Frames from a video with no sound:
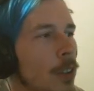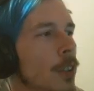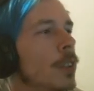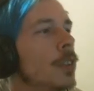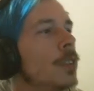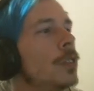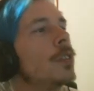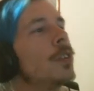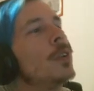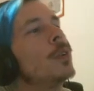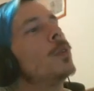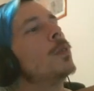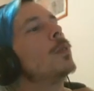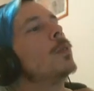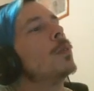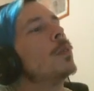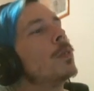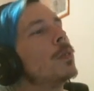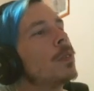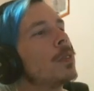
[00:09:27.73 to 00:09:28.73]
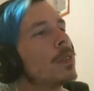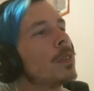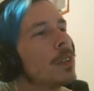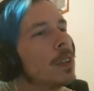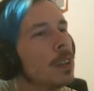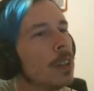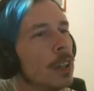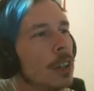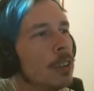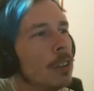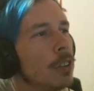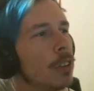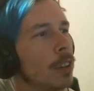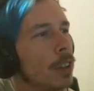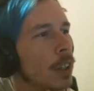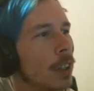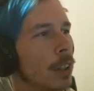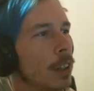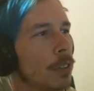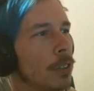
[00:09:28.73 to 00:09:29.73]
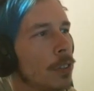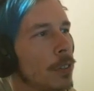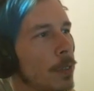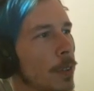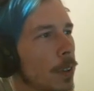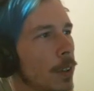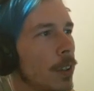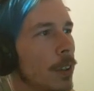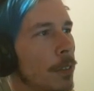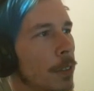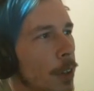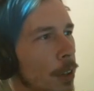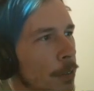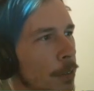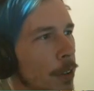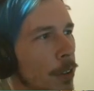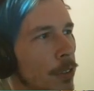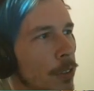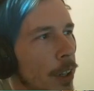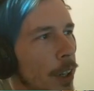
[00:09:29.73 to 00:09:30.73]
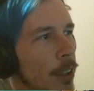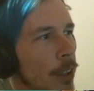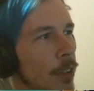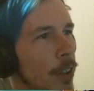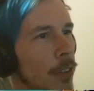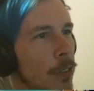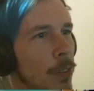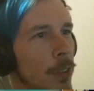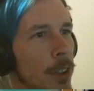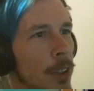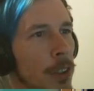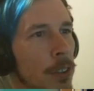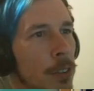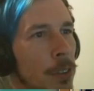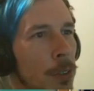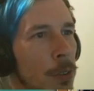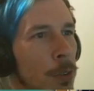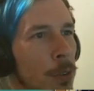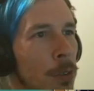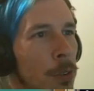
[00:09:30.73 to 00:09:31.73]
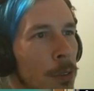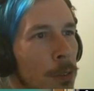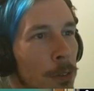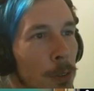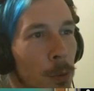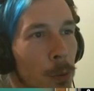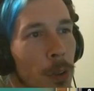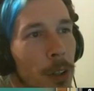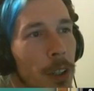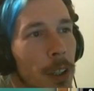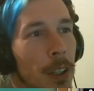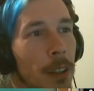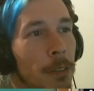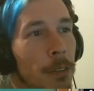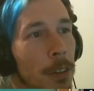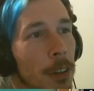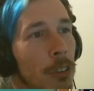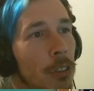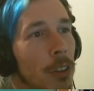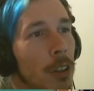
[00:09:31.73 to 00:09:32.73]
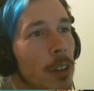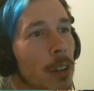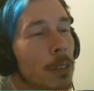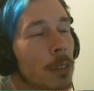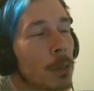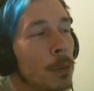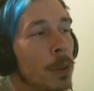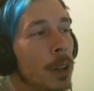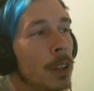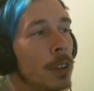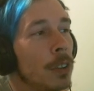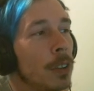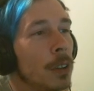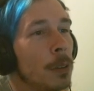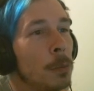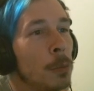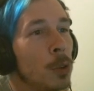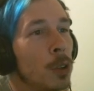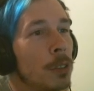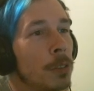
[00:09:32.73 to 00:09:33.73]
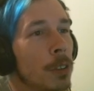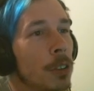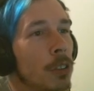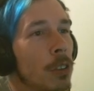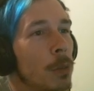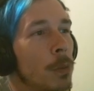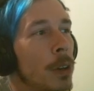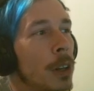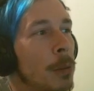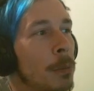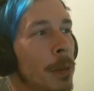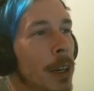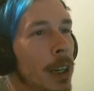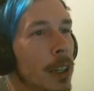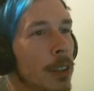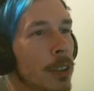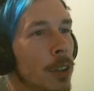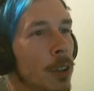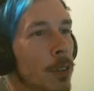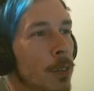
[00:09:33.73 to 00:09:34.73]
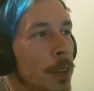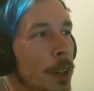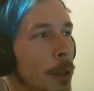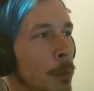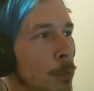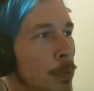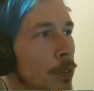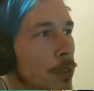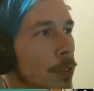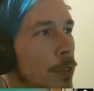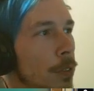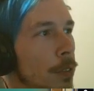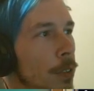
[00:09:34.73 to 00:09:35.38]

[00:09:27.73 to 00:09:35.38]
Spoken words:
So, engineering gives us our first access really to, for one, a more efficient way to make dirt ramps.